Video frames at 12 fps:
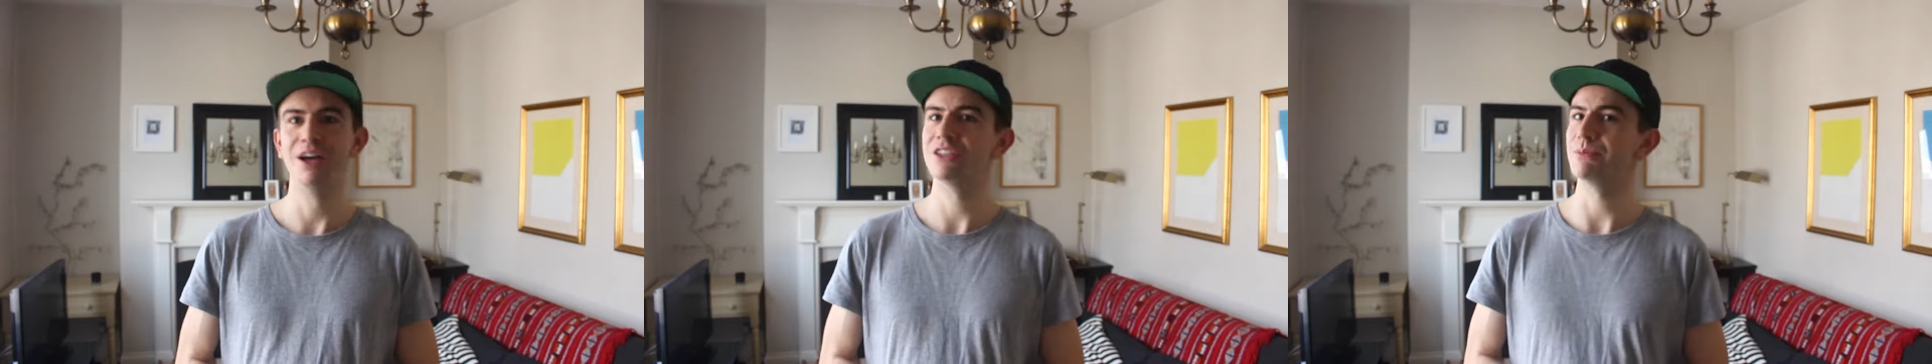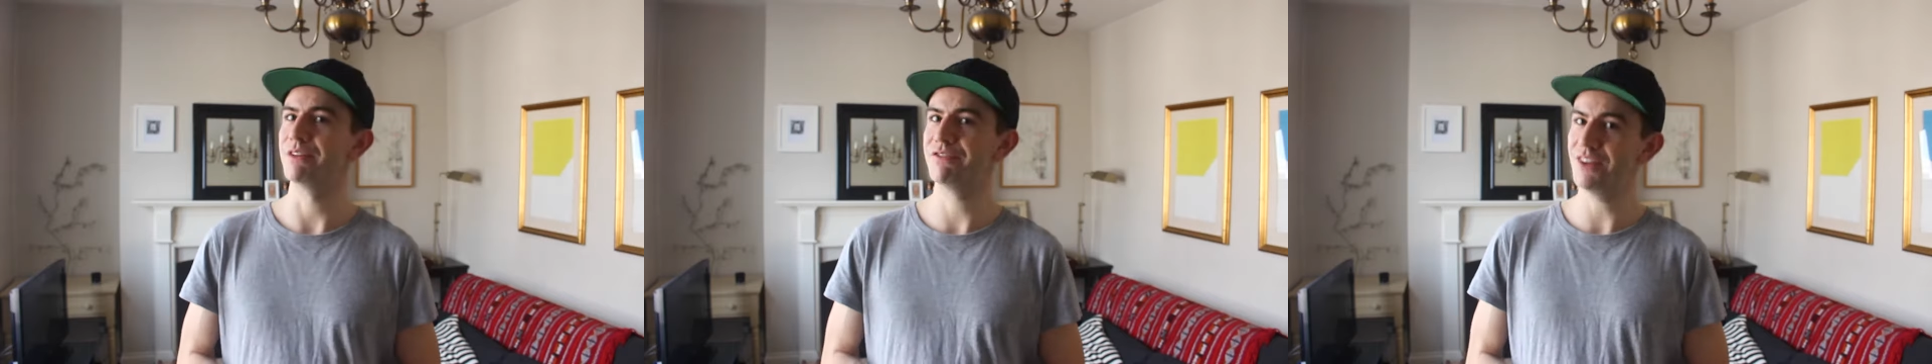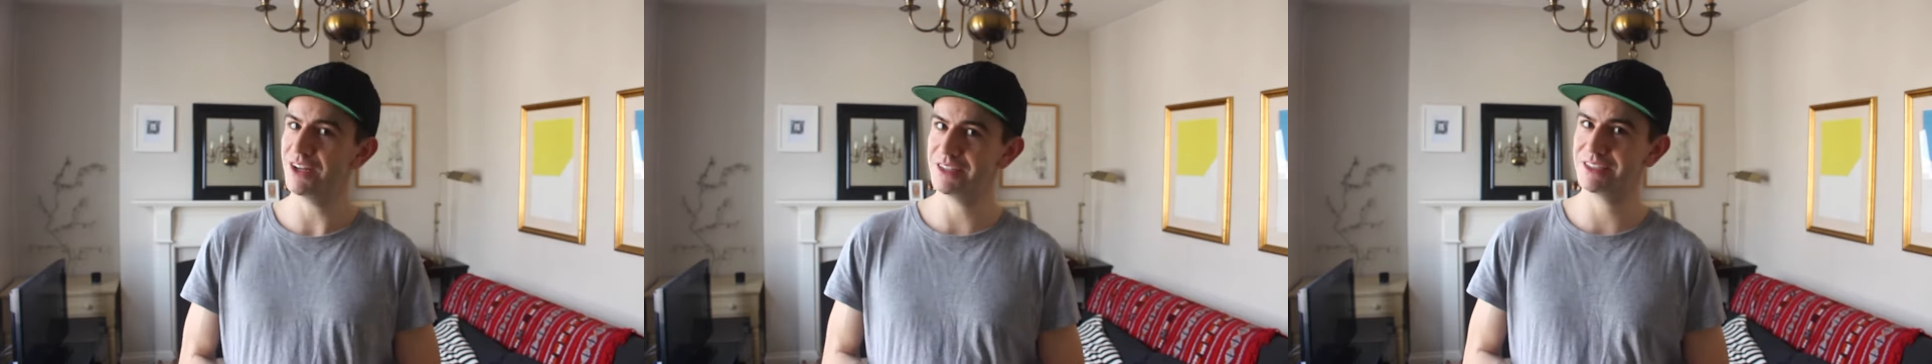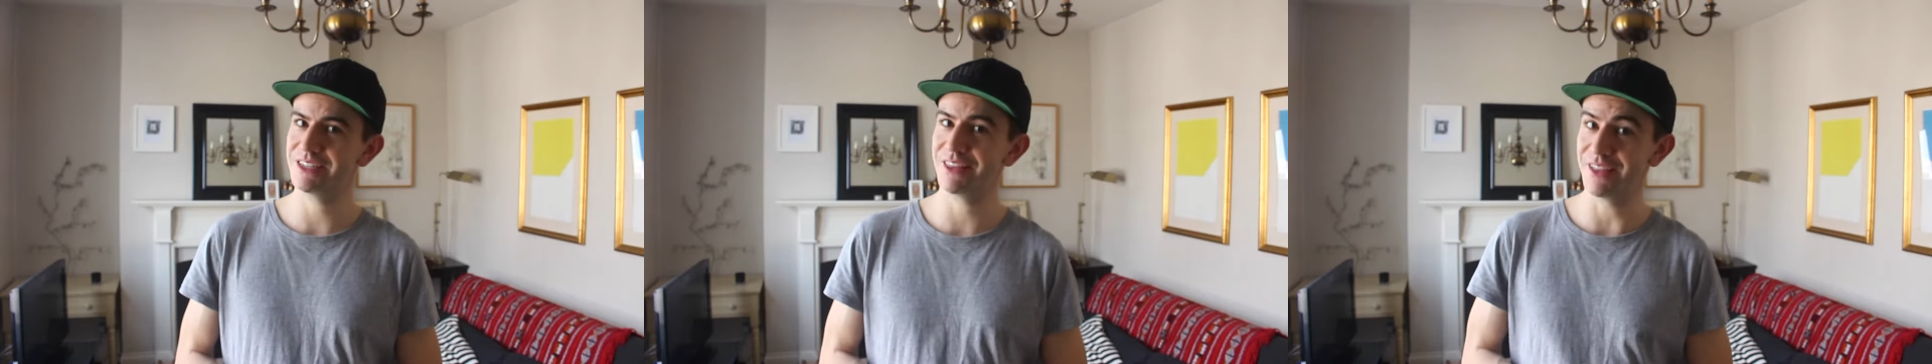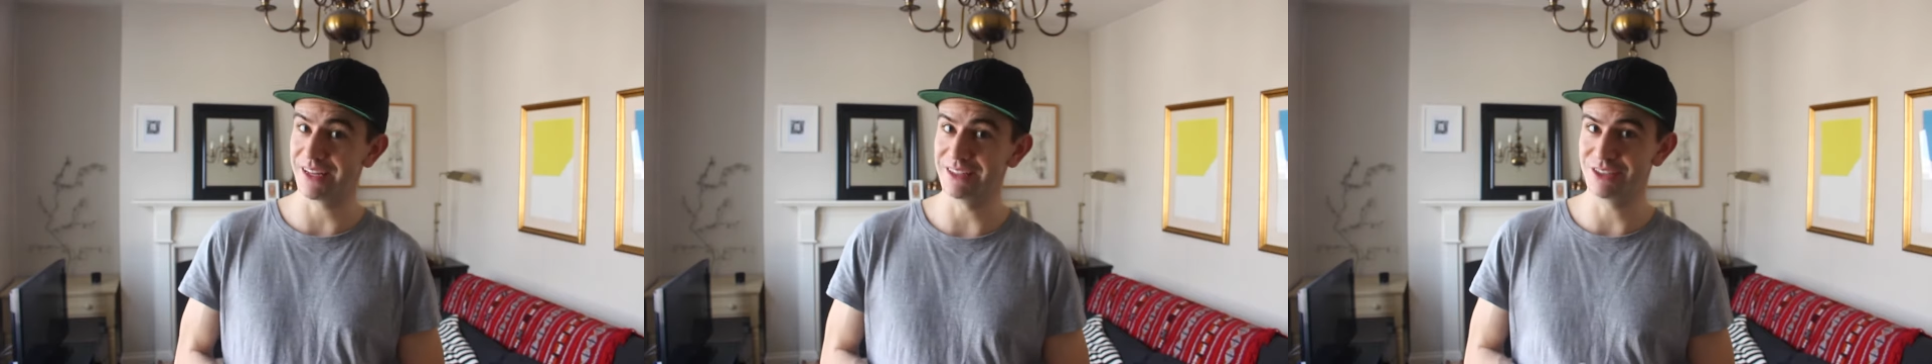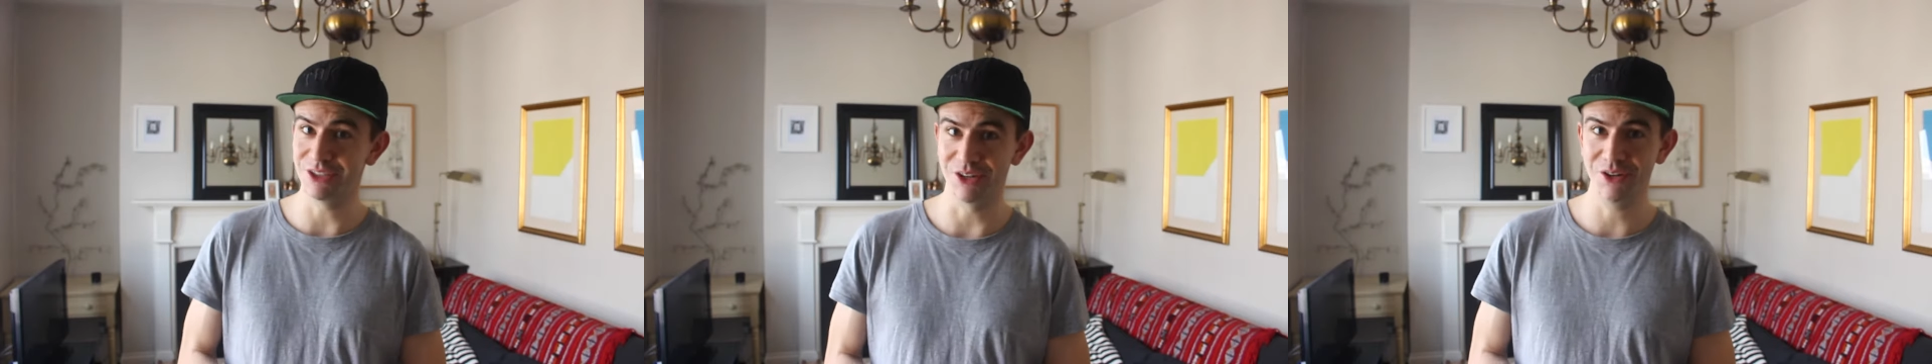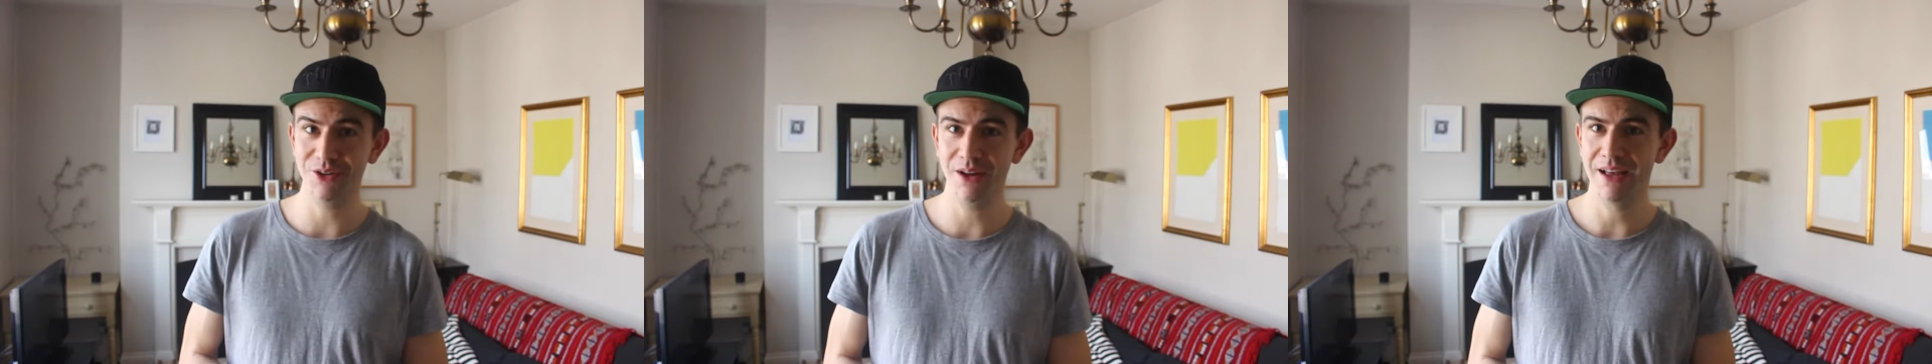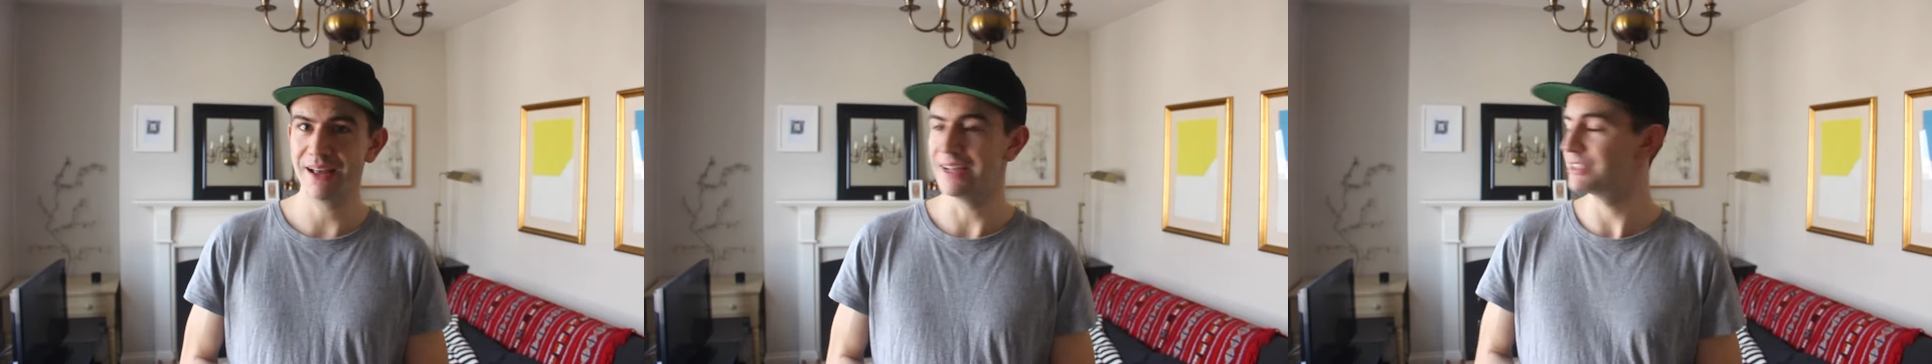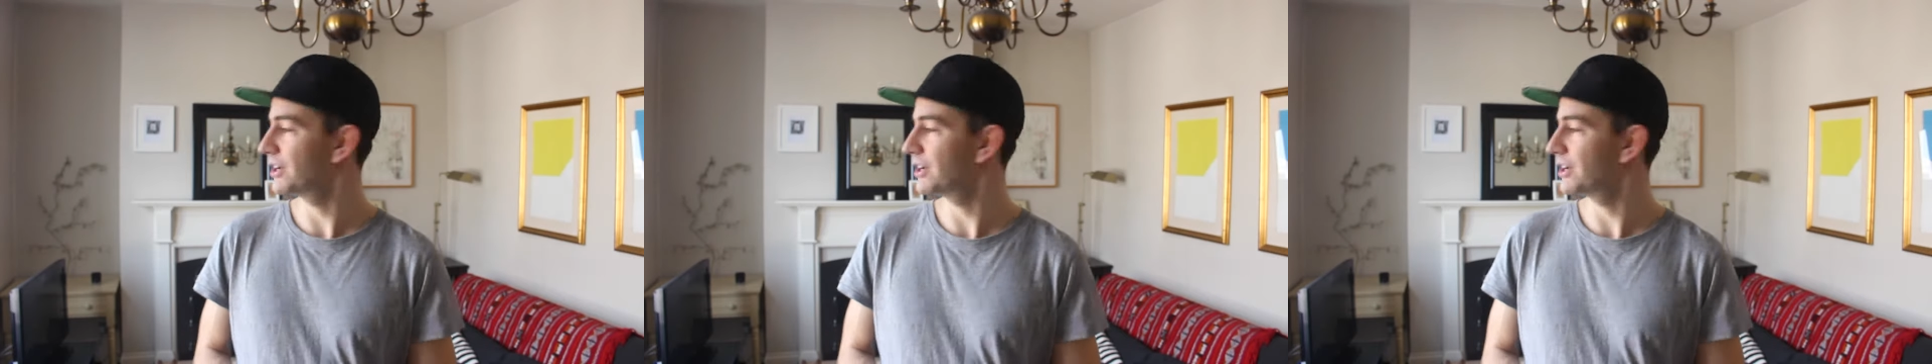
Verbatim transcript: So my first thing to do is